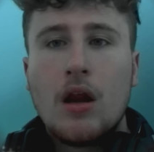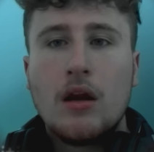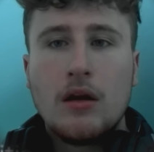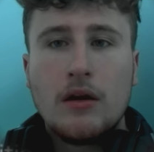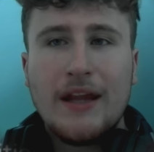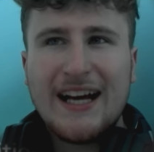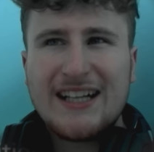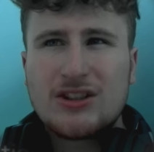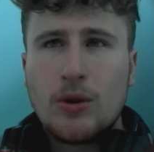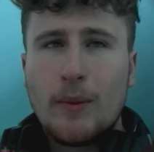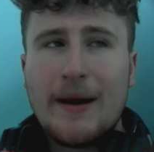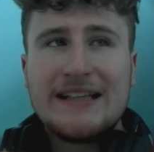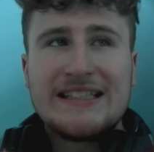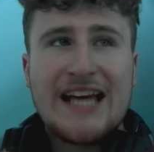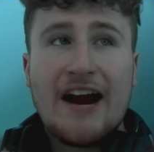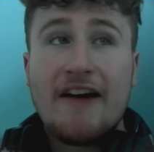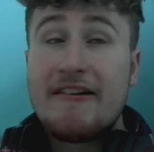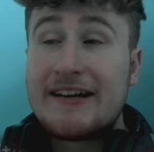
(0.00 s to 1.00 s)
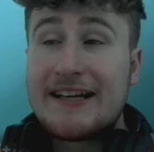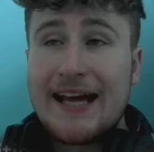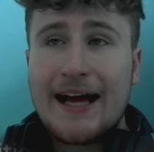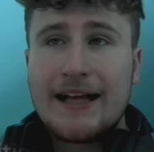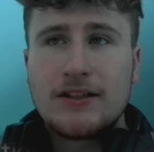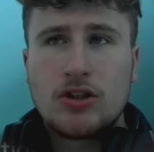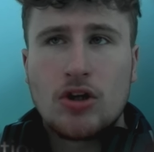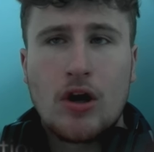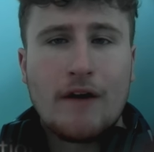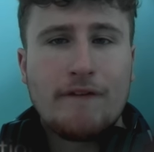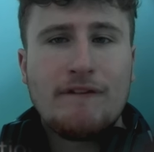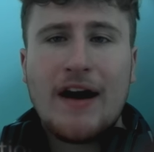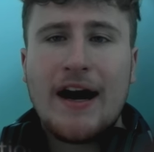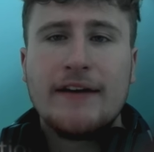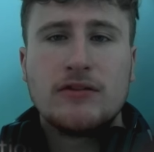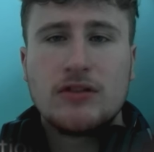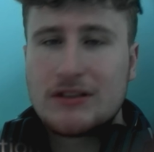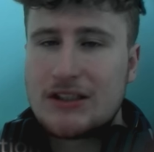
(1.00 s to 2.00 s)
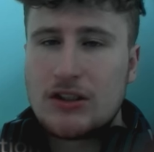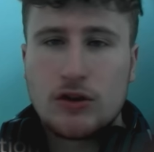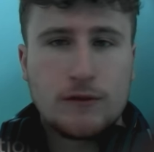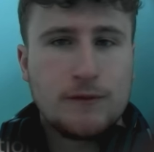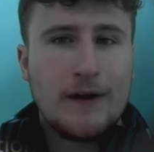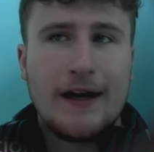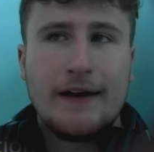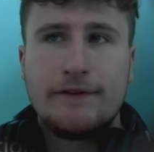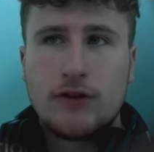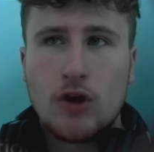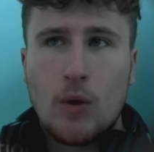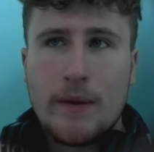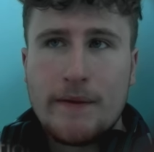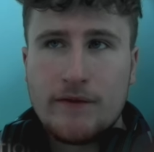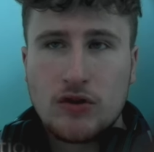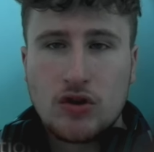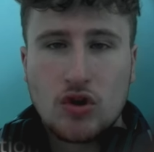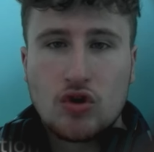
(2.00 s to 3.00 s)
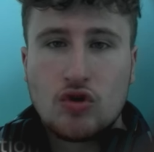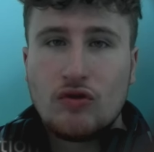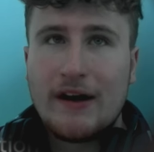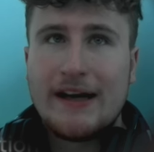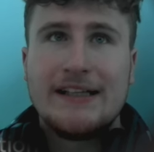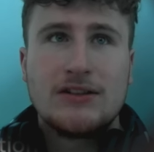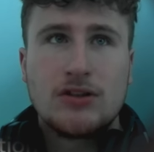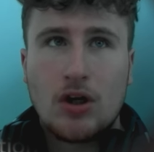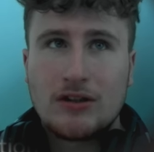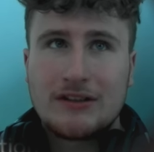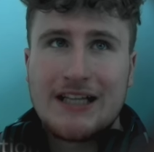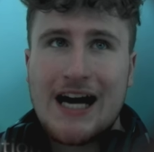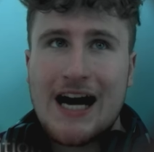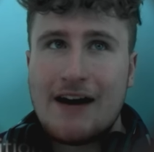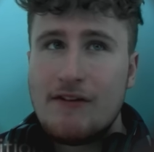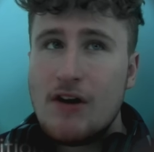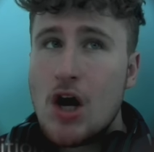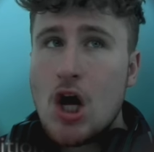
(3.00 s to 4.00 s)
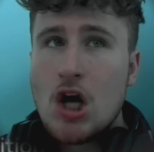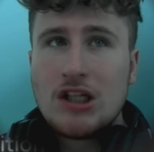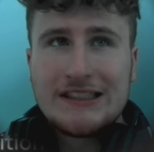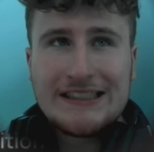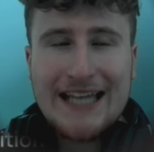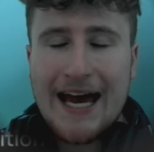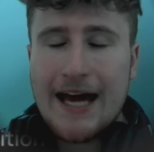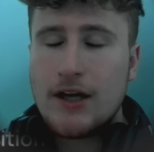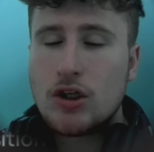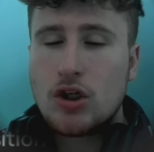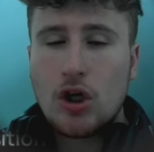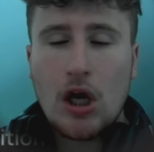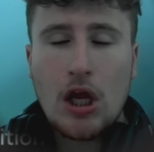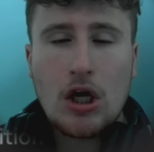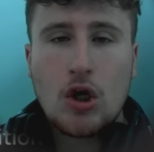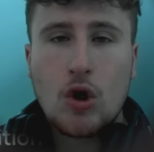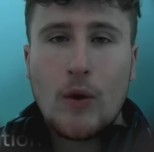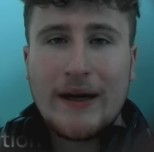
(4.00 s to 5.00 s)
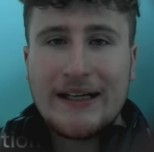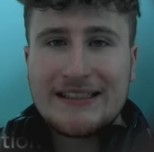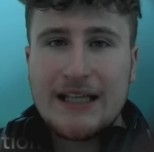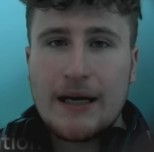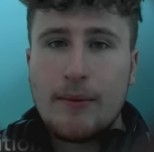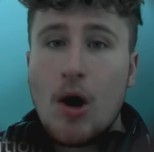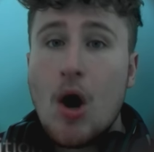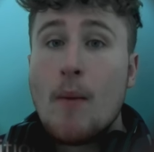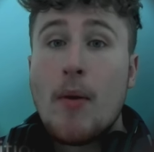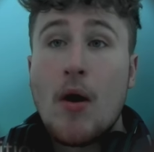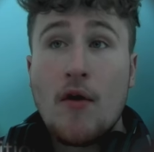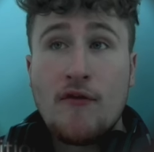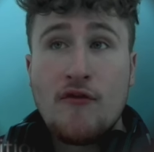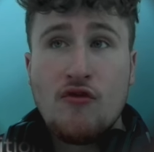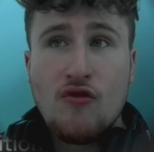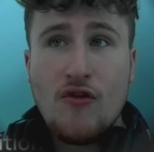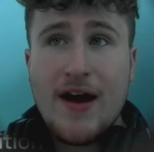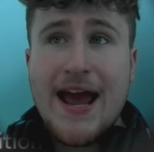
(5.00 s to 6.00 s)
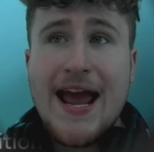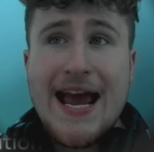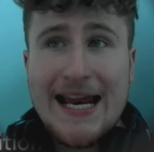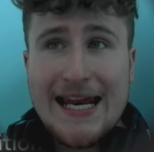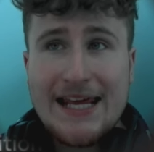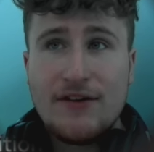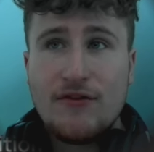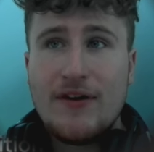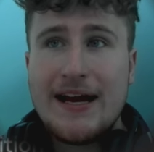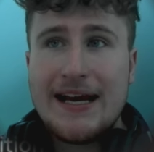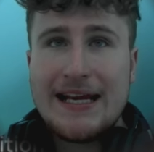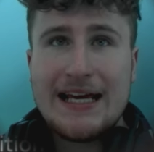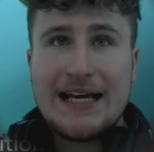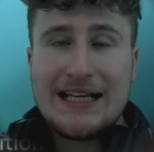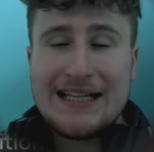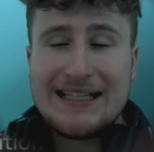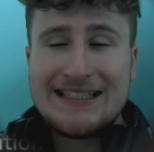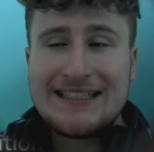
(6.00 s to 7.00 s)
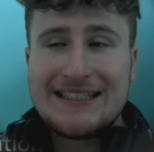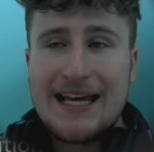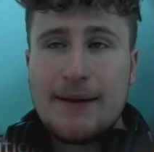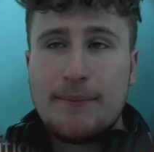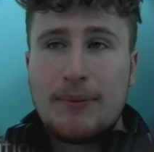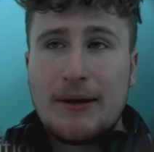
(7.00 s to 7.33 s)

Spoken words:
Next up is Eric Cantona. 5-star skills, 5-star weave was a great start to have. Technical and quick step, both really, really insane